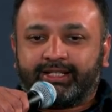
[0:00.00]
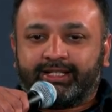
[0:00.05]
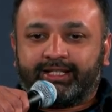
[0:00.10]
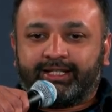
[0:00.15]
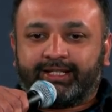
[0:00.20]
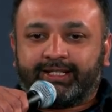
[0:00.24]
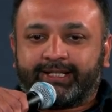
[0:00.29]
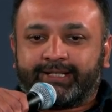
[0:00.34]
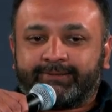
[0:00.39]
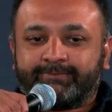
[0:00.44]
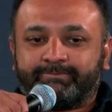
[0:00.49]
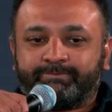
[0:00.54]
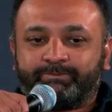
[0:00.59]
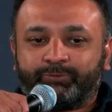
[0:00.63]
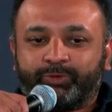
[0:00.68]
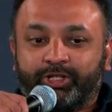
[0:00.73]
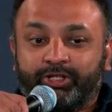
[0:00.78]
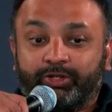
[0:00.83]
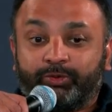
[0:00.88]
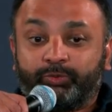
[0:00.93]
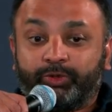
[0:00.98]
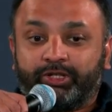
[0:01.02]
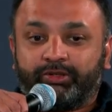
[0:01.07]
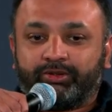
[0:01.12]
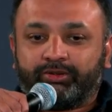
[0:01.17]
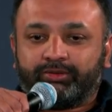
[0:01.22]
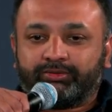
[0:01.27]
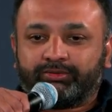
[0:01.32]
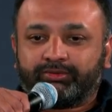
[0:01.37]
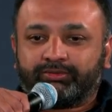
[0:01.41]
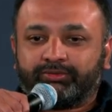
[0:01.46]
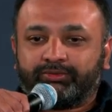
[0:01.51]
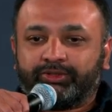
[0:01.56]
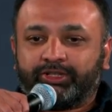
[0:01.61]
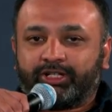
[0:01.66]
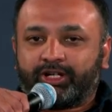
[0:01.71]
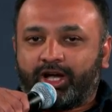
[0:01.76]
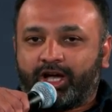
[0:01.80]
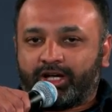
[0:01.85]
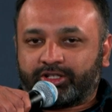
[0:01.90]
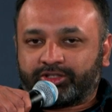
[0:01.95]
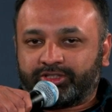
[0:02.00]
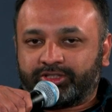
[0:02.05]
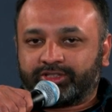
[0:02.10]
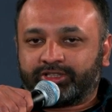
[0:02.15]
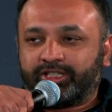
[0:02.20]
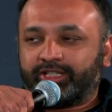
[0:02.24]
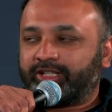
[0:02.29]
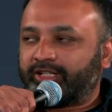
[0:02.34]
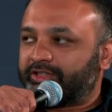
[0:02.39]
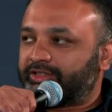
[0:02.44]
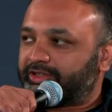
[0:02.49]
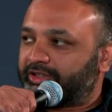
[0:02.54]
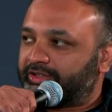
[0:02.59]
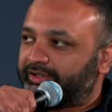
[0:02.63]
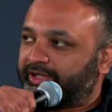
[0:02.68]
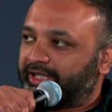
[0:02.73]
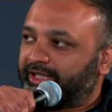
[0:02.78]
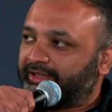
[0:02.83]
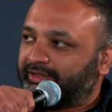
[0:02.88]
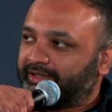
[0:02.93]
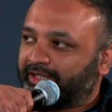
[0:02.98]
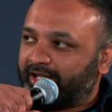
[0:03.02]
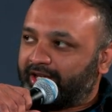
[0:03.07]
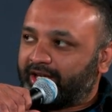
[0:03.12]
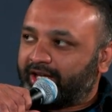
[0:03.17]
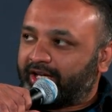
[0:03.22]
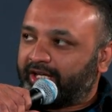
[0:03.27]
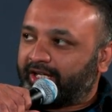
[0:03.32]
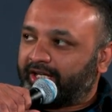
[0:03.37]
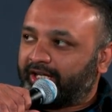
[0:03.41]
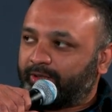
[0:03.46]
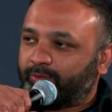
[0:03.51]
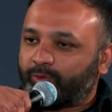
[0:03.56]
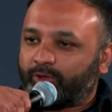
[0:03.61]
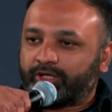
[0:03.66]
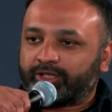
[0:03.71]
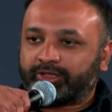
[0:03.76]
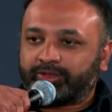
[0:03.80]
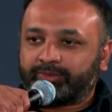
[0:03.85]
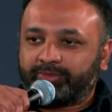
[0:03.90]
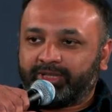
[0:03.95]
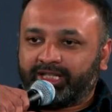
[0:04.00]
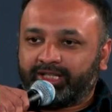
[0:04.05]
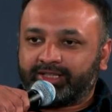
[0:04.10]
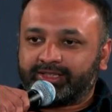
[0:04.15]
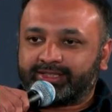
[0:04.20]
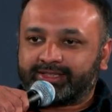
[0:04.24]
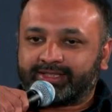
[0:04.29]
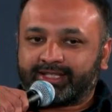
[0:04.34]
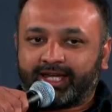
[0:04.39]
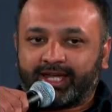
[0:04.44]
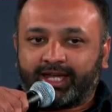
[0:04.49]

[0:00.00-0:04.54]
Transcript: we're cautiously considering AI and what it means.